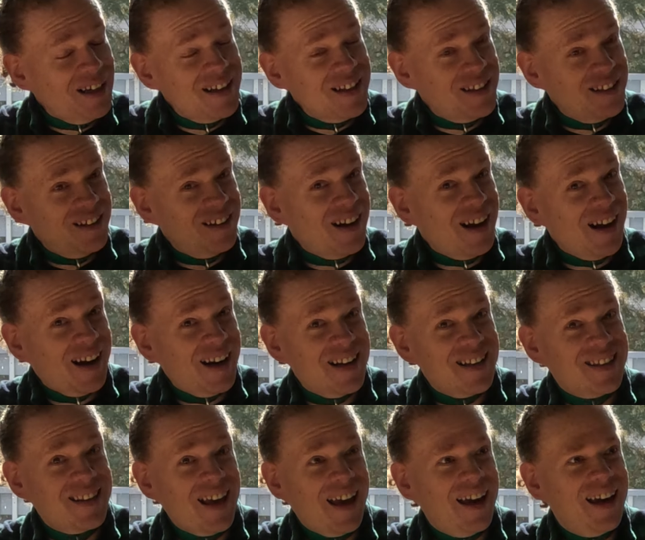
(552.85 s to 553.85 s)
because they're not going
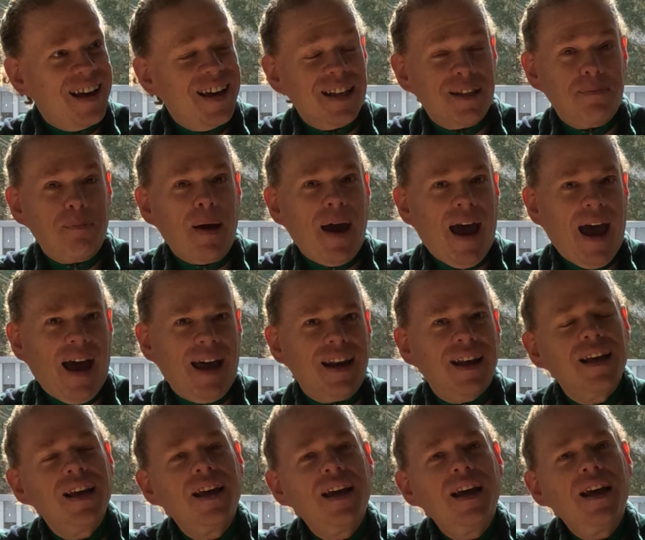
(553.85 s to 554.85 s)
to say it's bad.
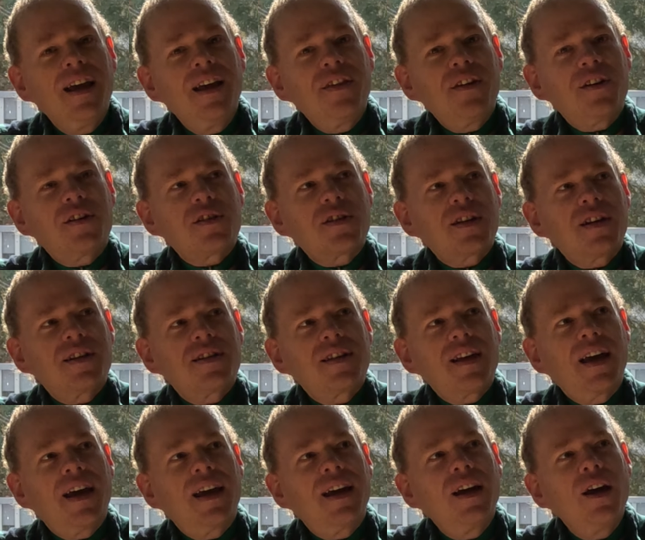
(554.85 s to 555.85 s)
They're just going to
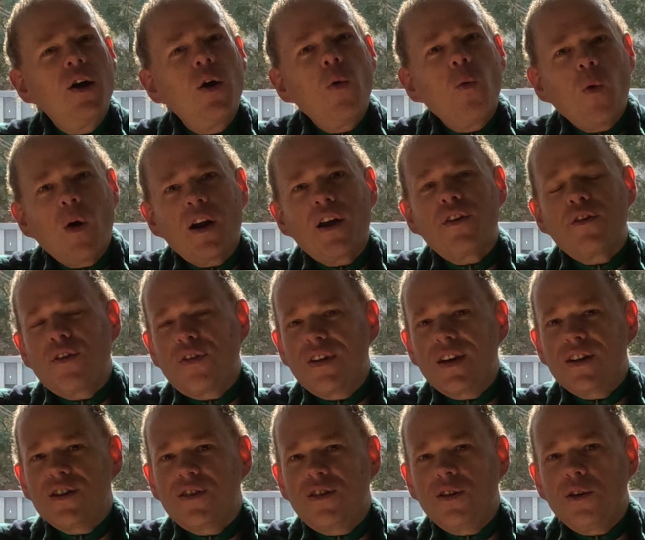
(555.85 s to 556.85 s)
say, What other
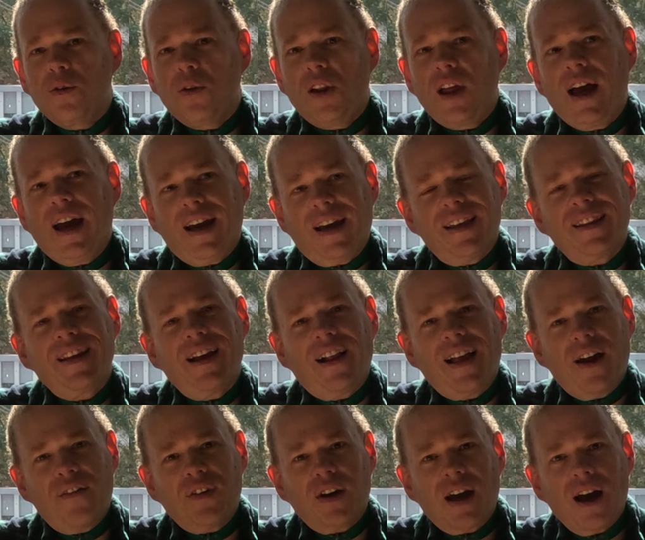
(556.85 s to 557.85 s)
things do you like? And they'll
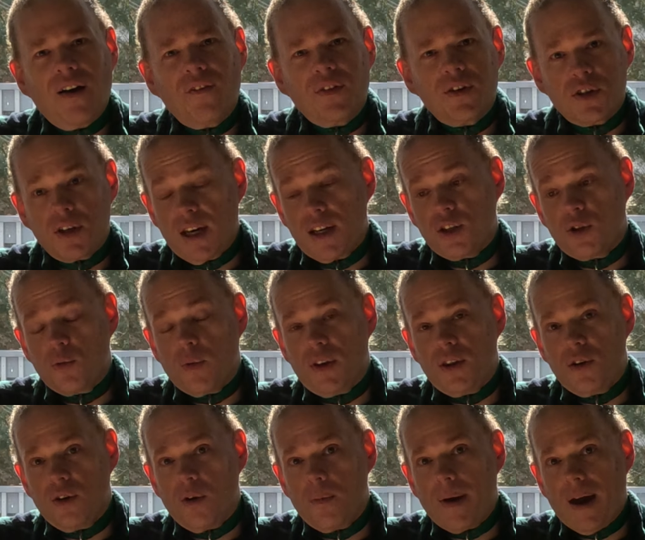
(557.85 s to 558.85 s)
have a conversation
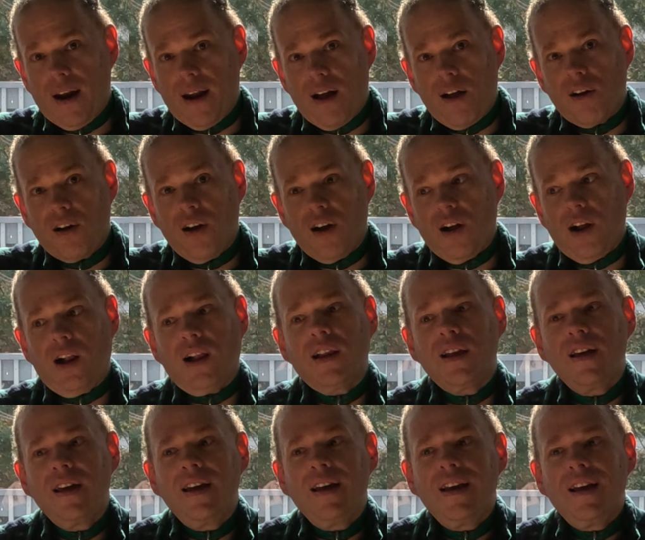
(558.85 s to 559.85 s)
with you about
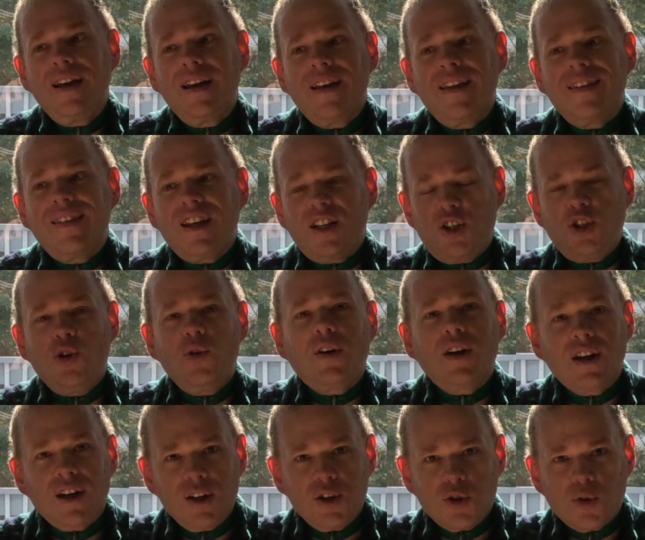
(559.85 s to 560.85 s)
alcohol that you
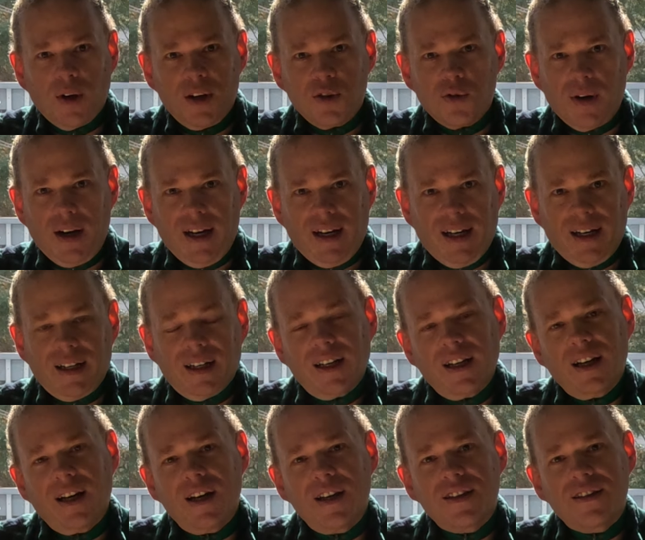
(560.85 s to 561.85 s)
can enjoy drinking.
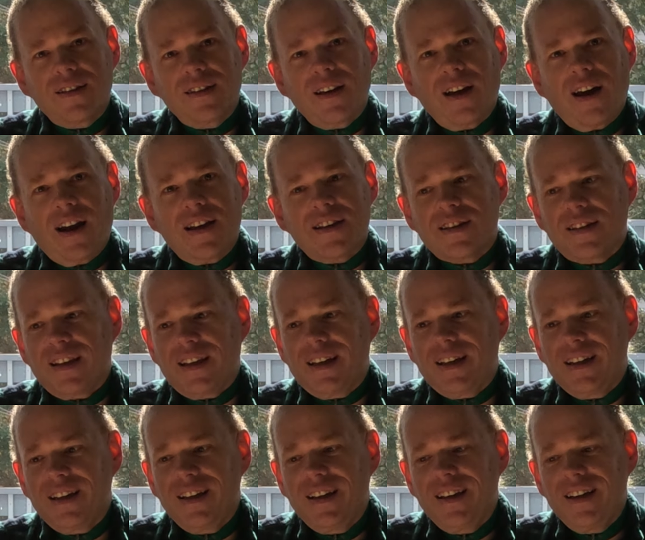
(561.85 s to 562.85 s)
Because
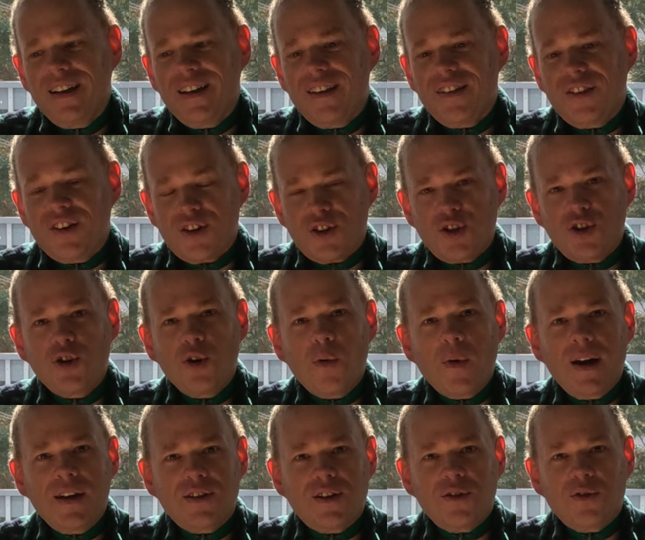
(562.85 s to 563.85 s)
honestly, there's two
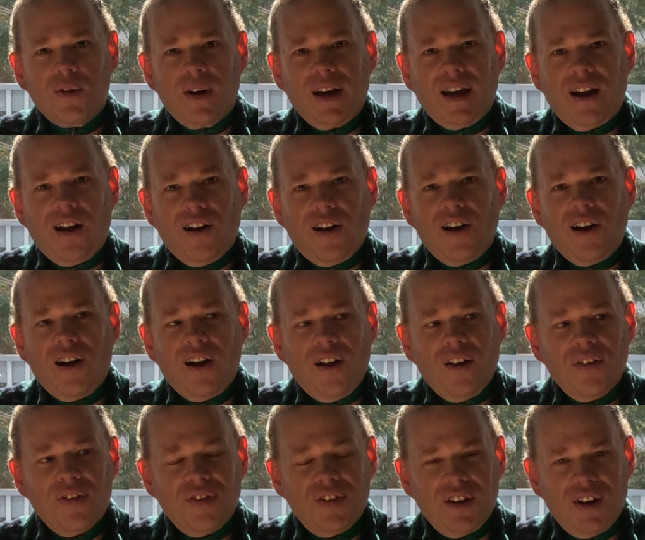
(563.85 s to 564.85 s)
ways to drink
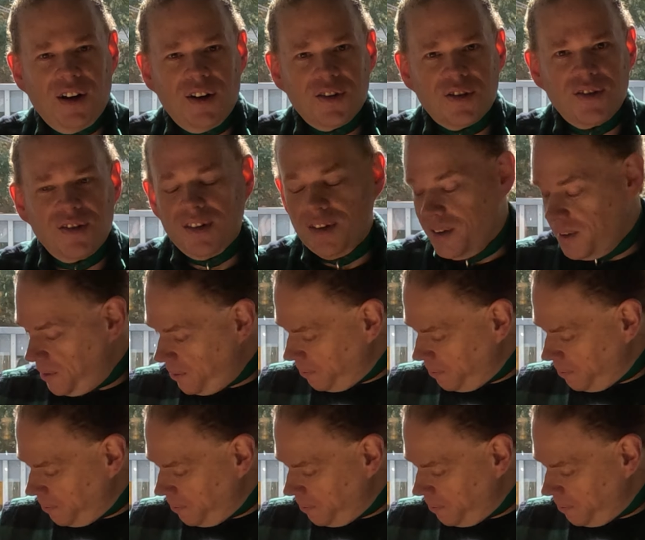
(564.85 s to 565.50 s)
alcohol. There's,